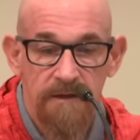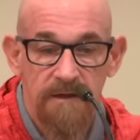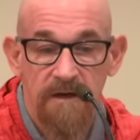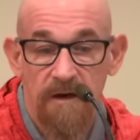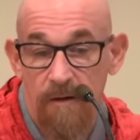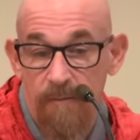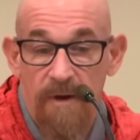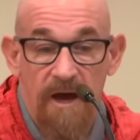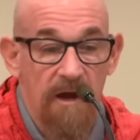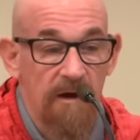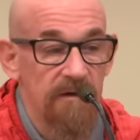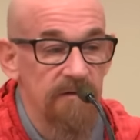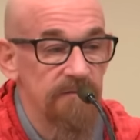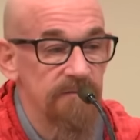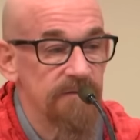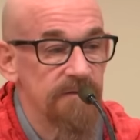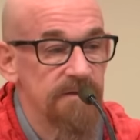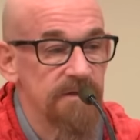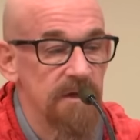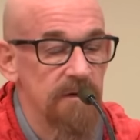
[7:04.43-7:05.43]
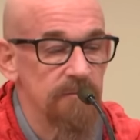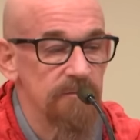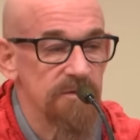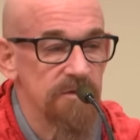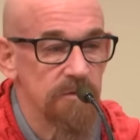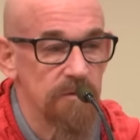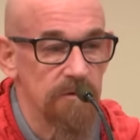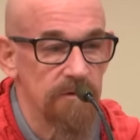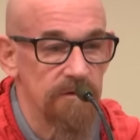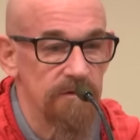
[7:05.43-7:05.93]
come out of some
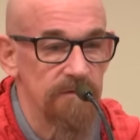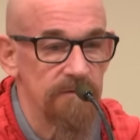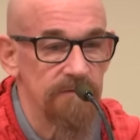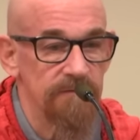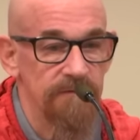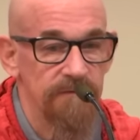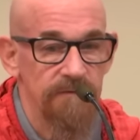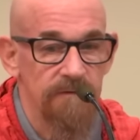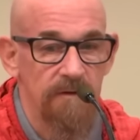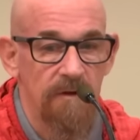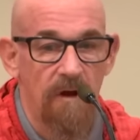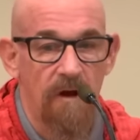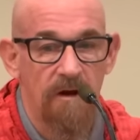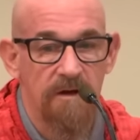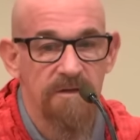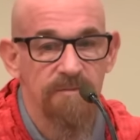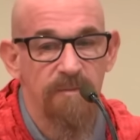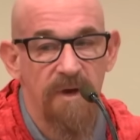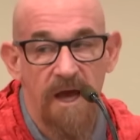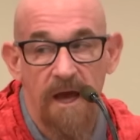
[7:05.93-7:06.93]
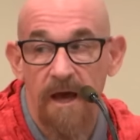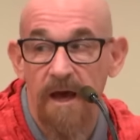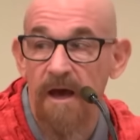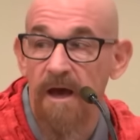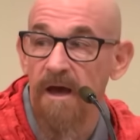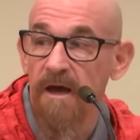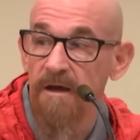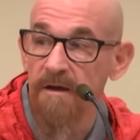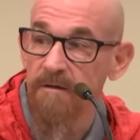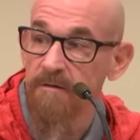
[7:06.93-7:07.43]
sort of locked
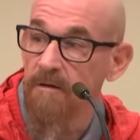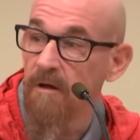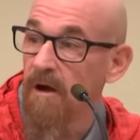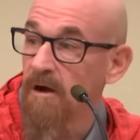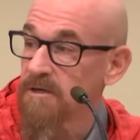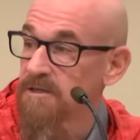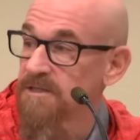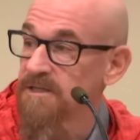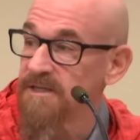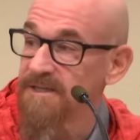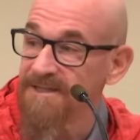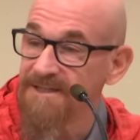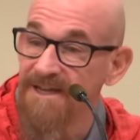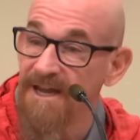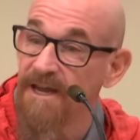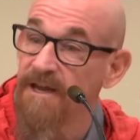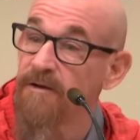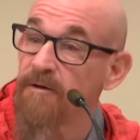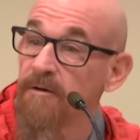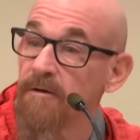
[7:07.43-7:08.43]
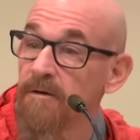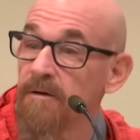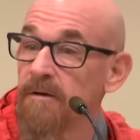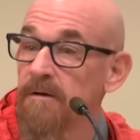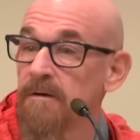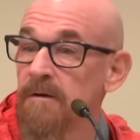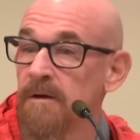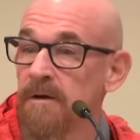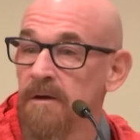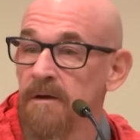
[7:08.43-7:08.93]
bag, locked
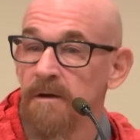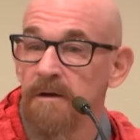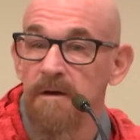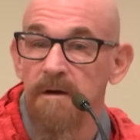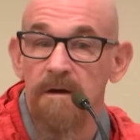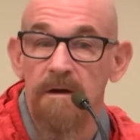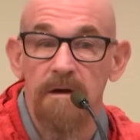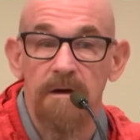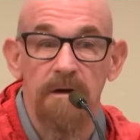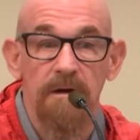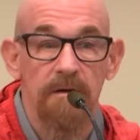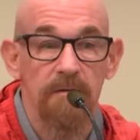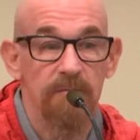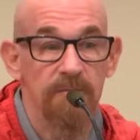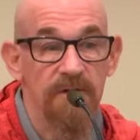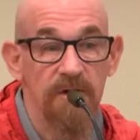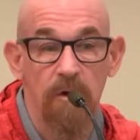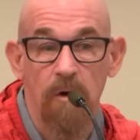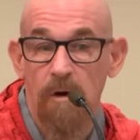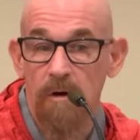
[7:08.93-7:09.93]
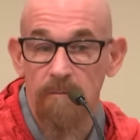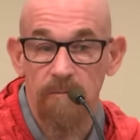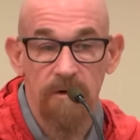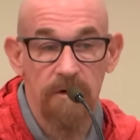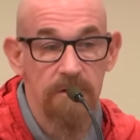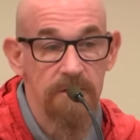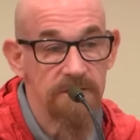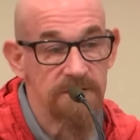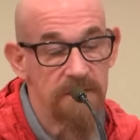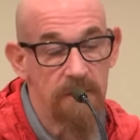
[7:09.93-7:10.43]
container. The
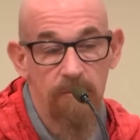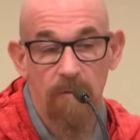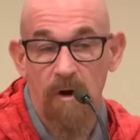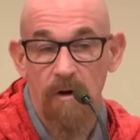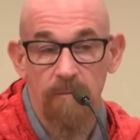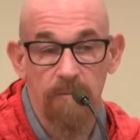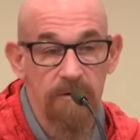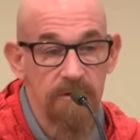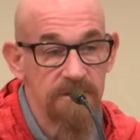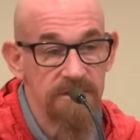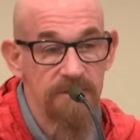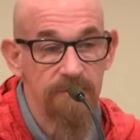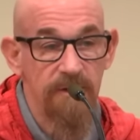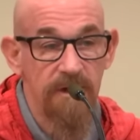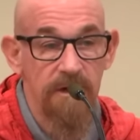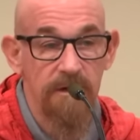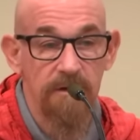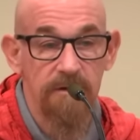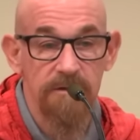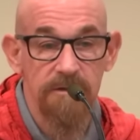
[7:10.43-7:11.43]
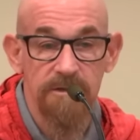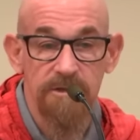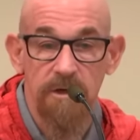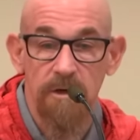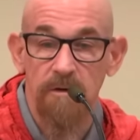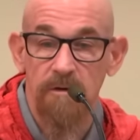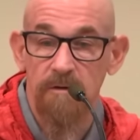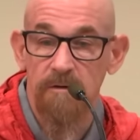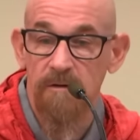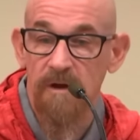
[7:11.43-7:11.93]
armor, some armors, depending on the
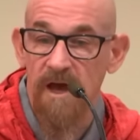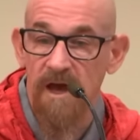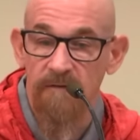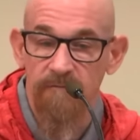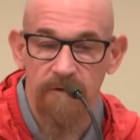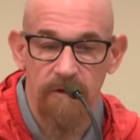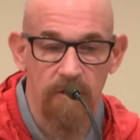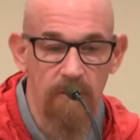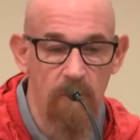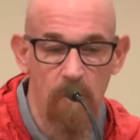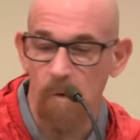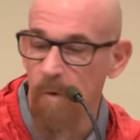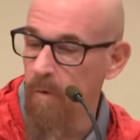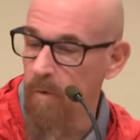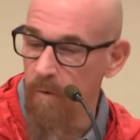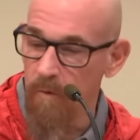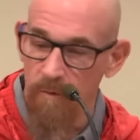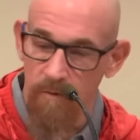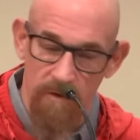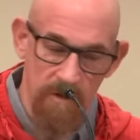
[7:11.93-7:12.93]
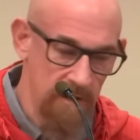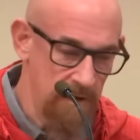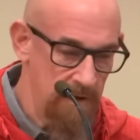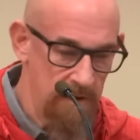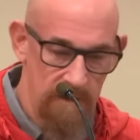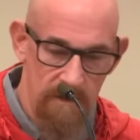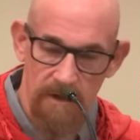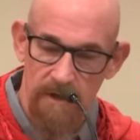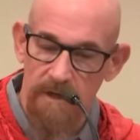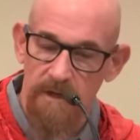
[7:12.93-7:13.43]
show, have a whole
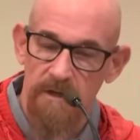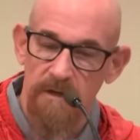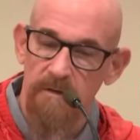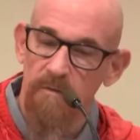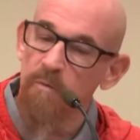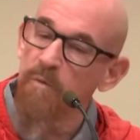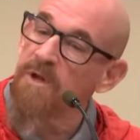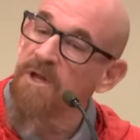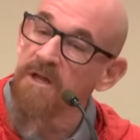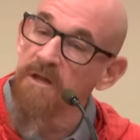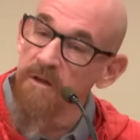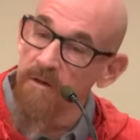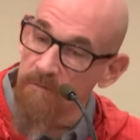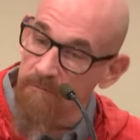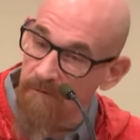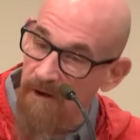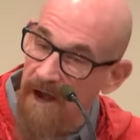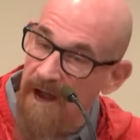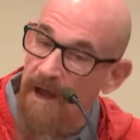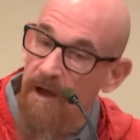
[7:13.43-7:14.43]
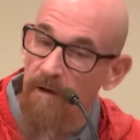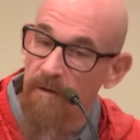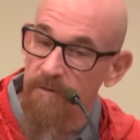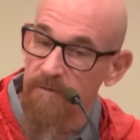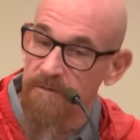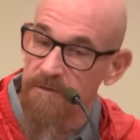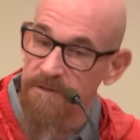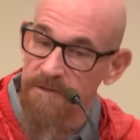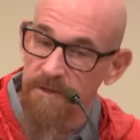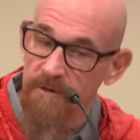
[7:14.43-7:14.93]
wheel
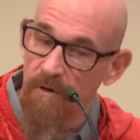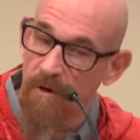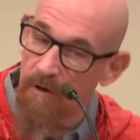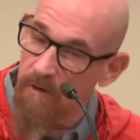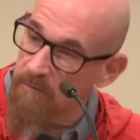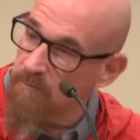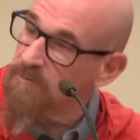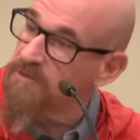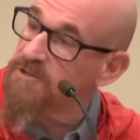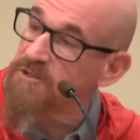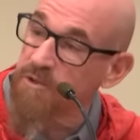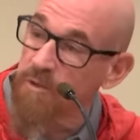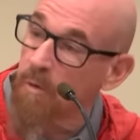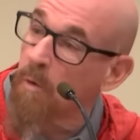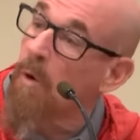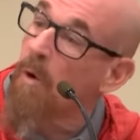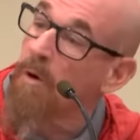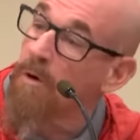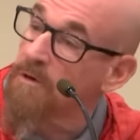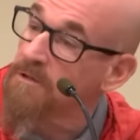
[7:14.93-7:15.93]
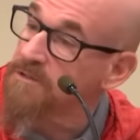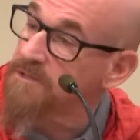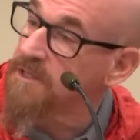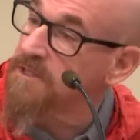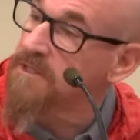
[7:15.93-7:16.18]
around cart with drawers